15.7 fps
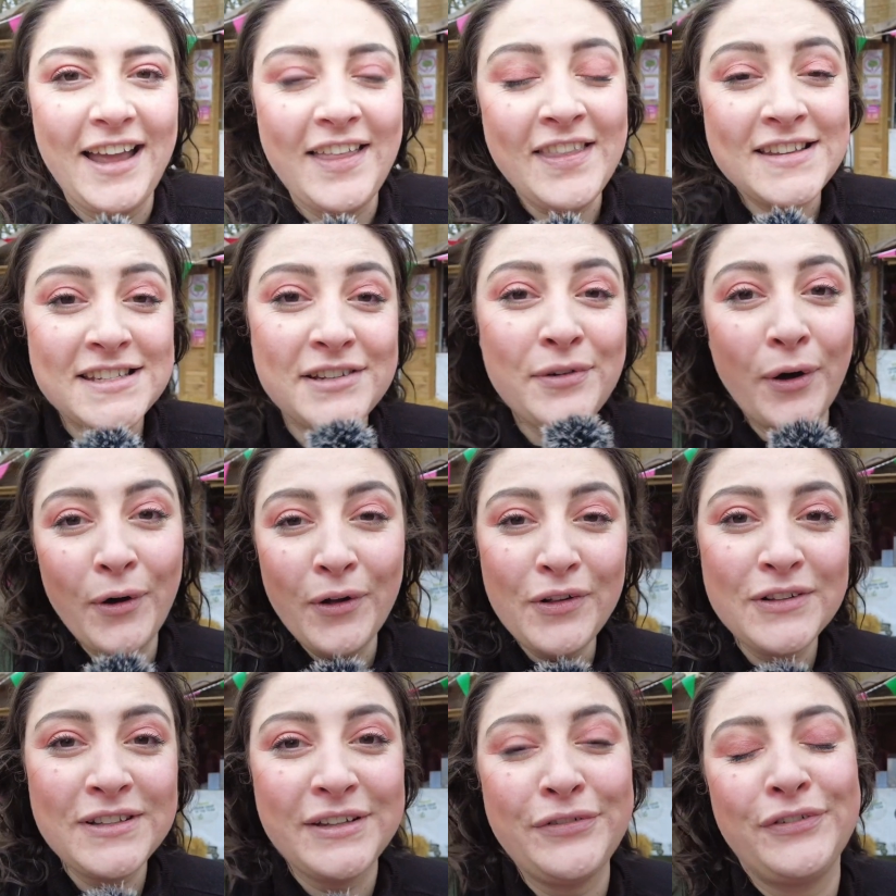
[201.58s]
And they do
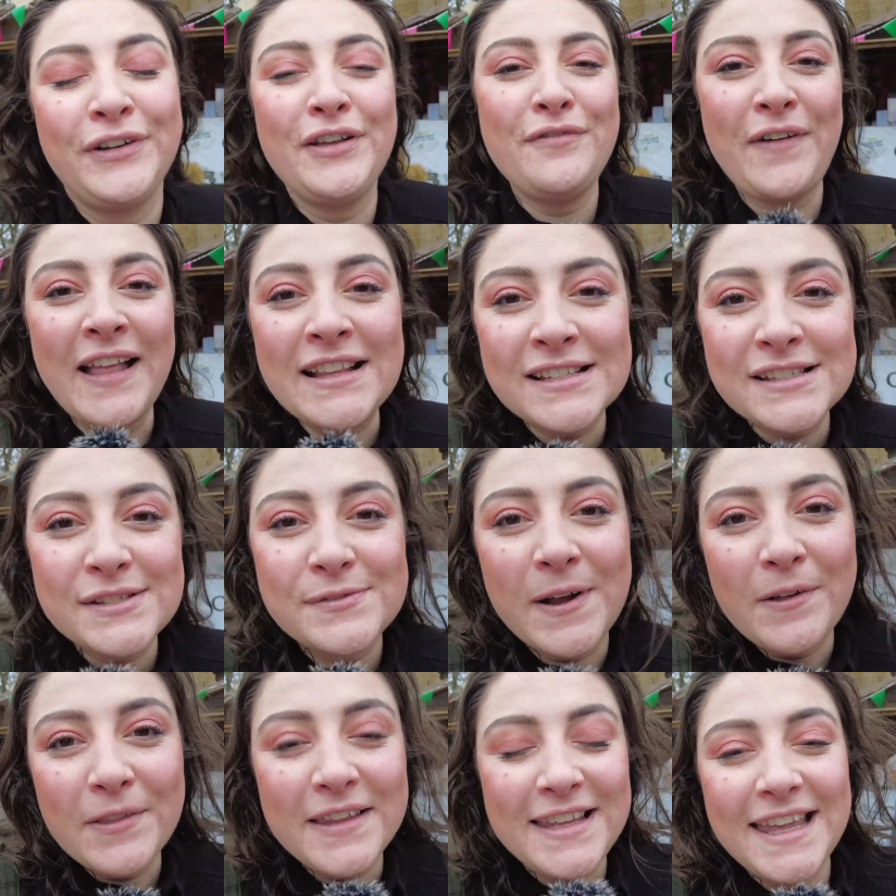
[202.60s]
all different events
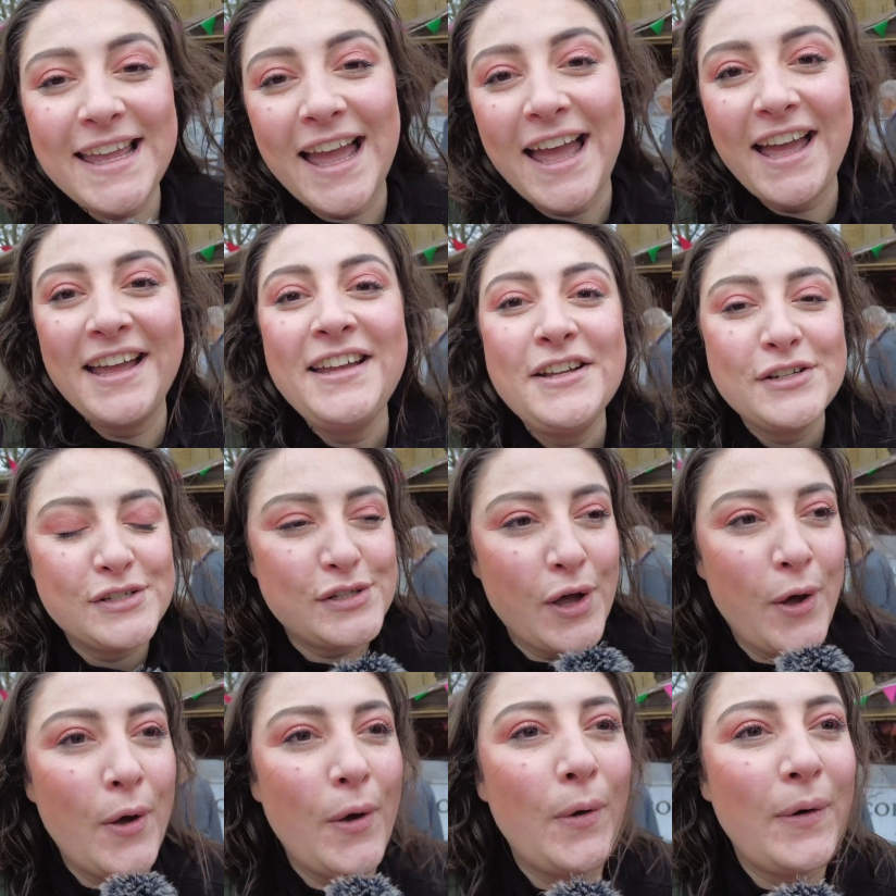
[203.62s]
throughout the year.
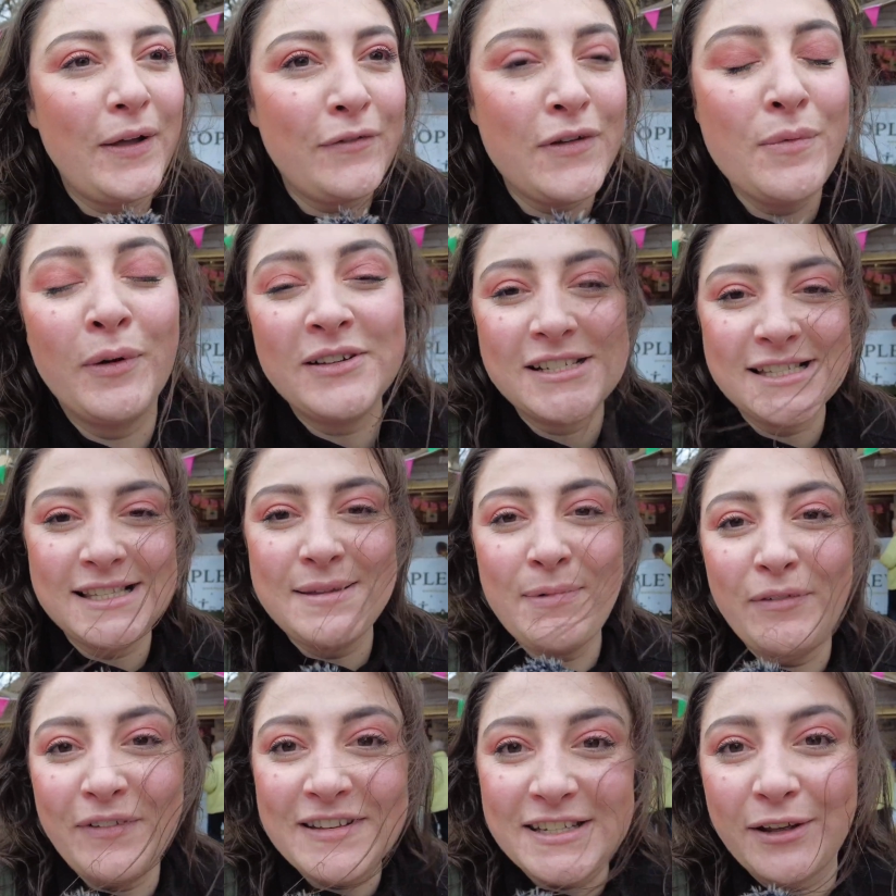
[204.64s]
So if you want to see my
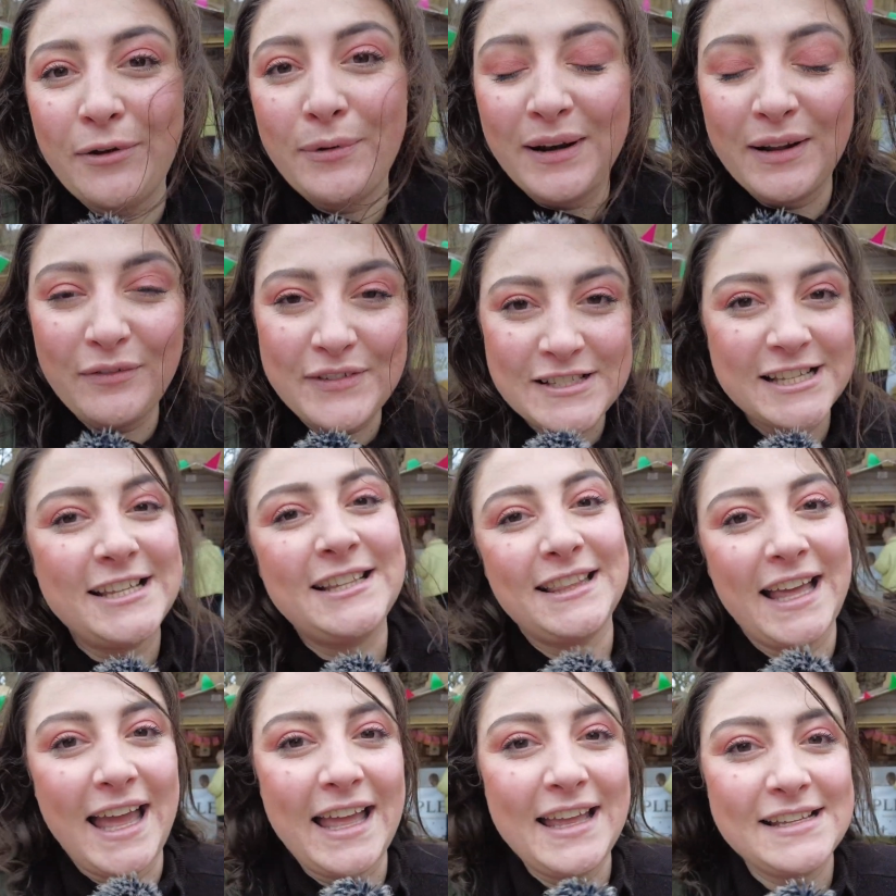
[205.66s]
video when I visited
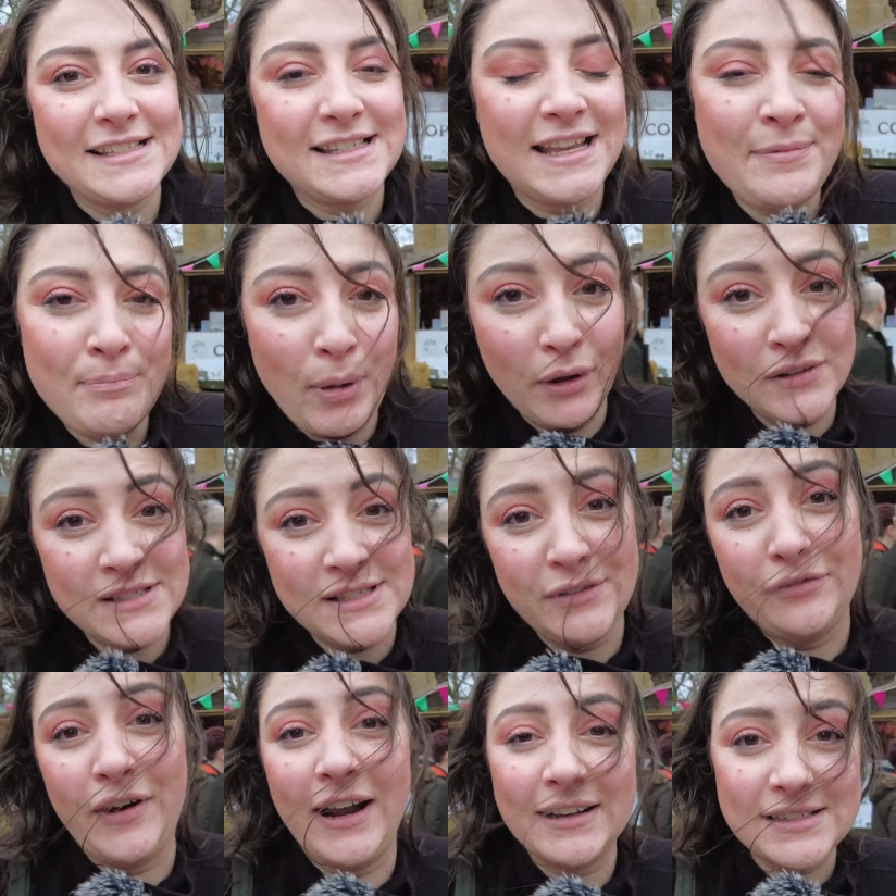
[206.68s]
there, it's in
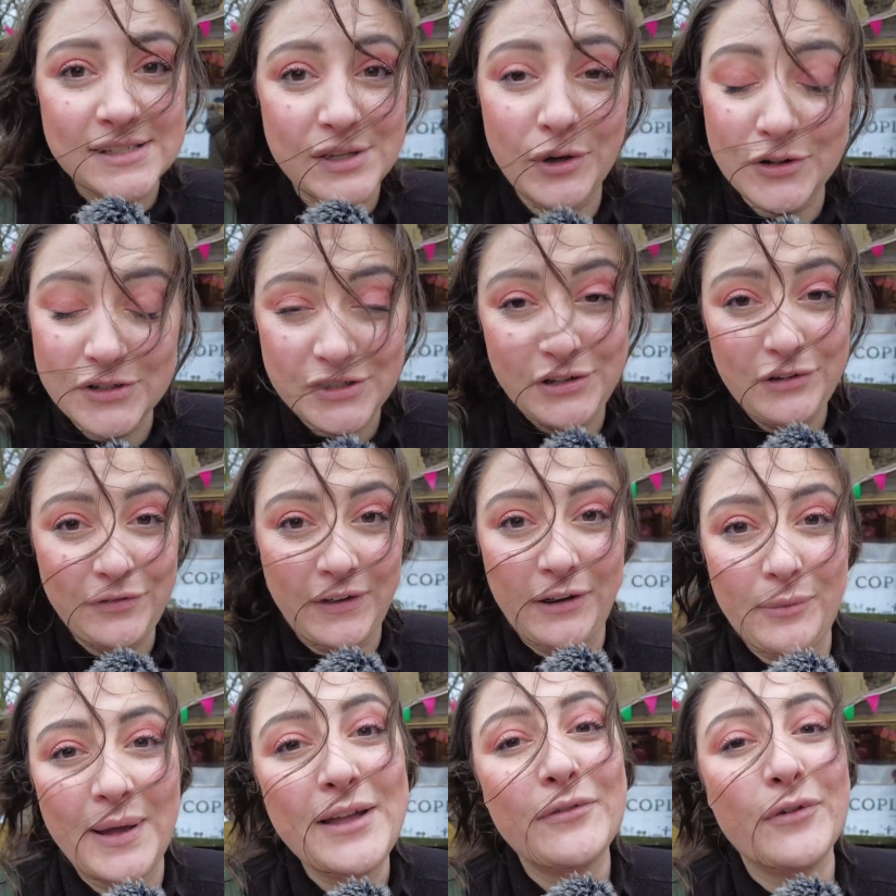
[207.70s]
Pontefract, so not too far
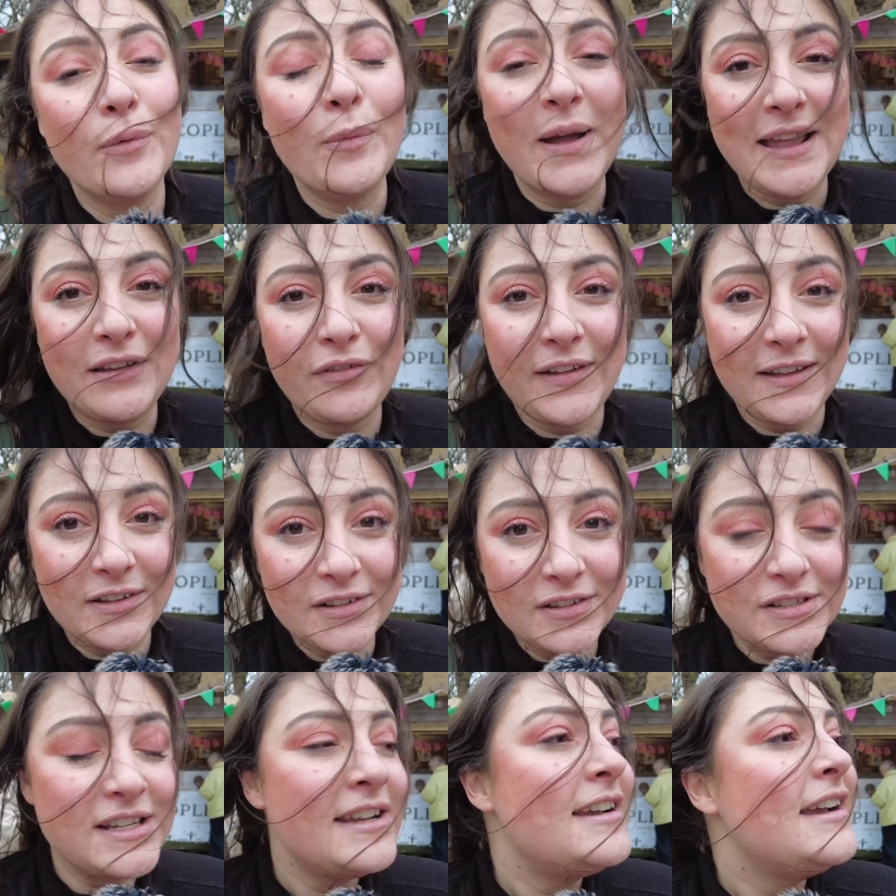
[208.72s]
away from
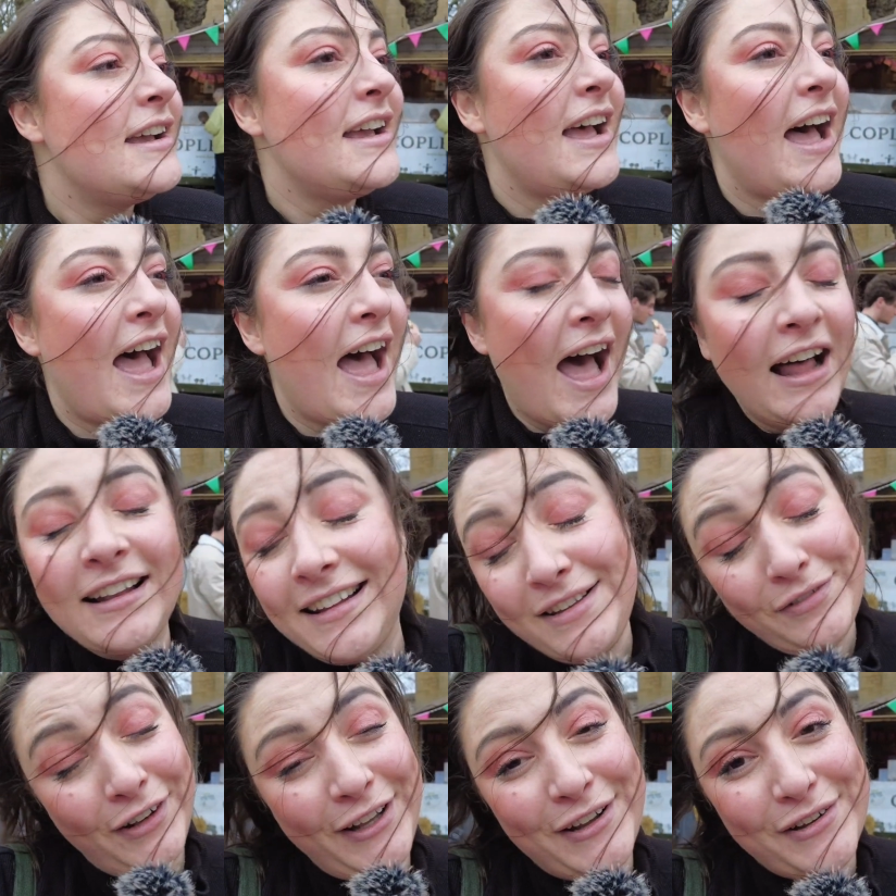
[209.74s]
Wakefield. I'll
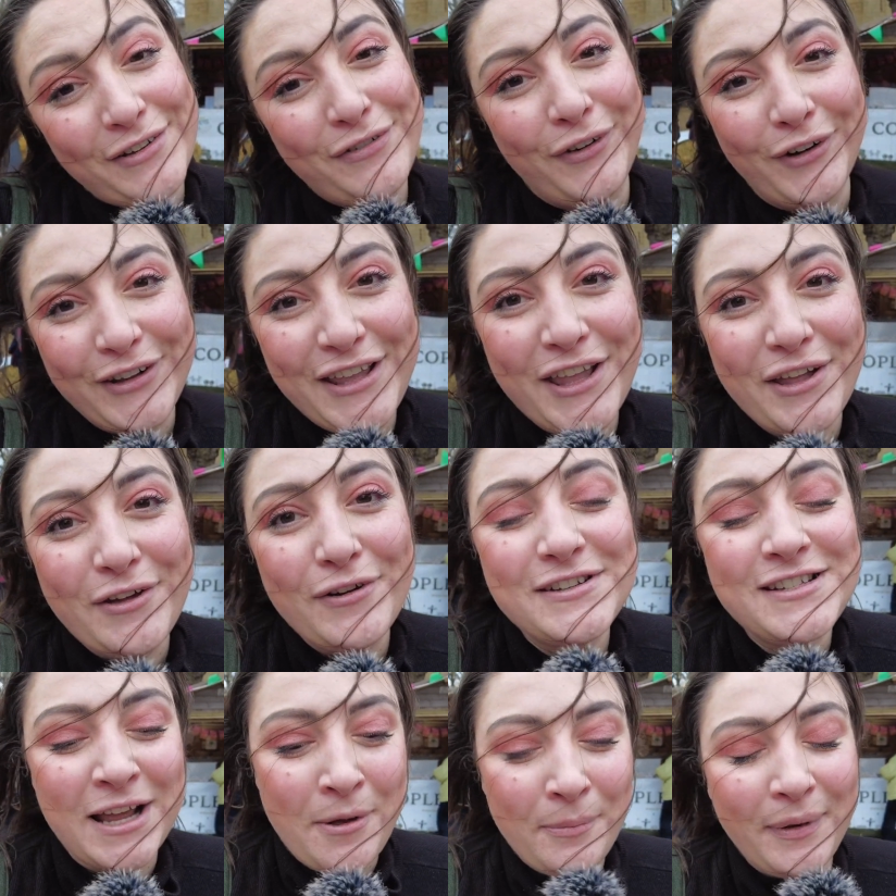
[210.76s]
leave a link for you
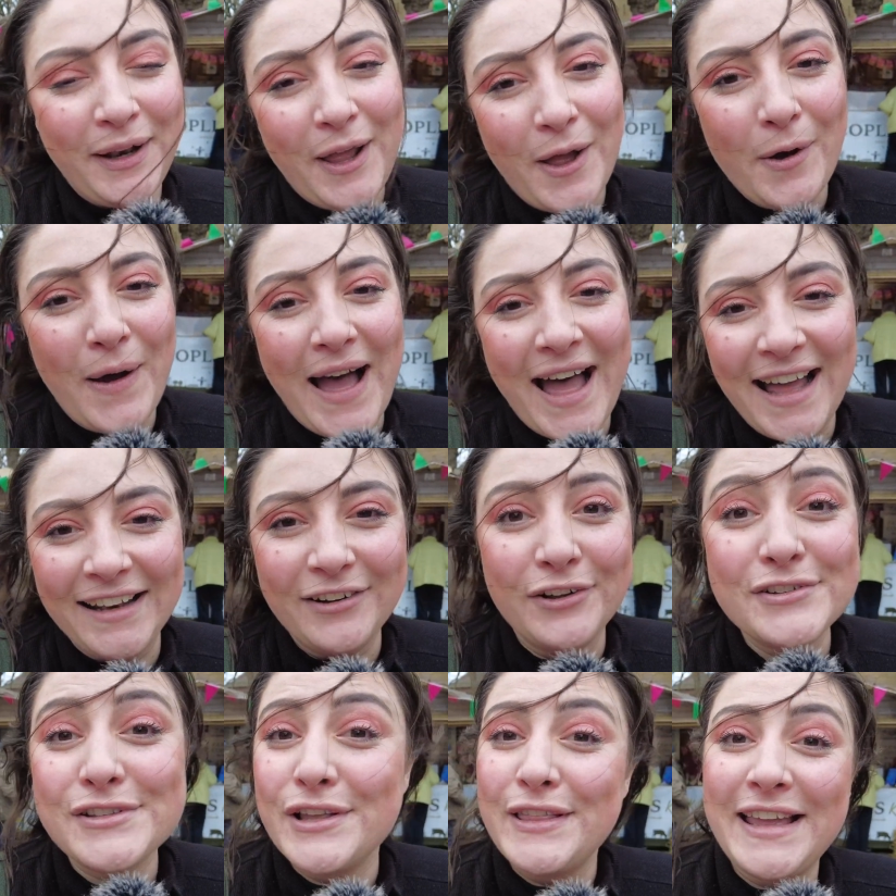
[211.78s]
down below and
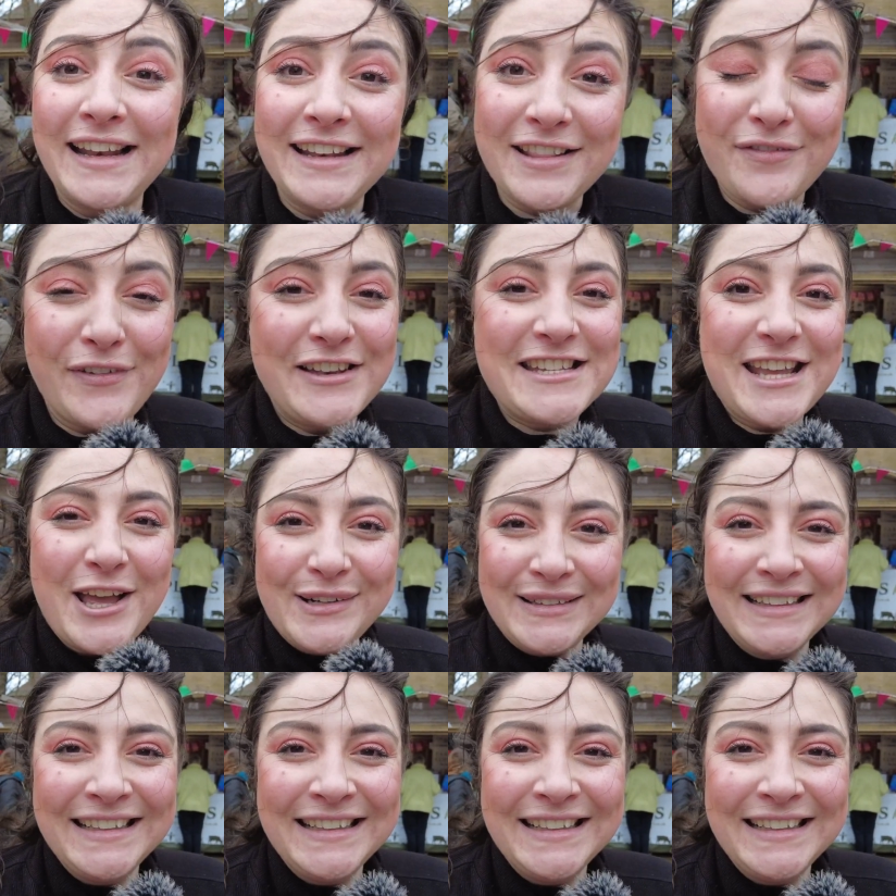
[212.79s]
also at the end of the video.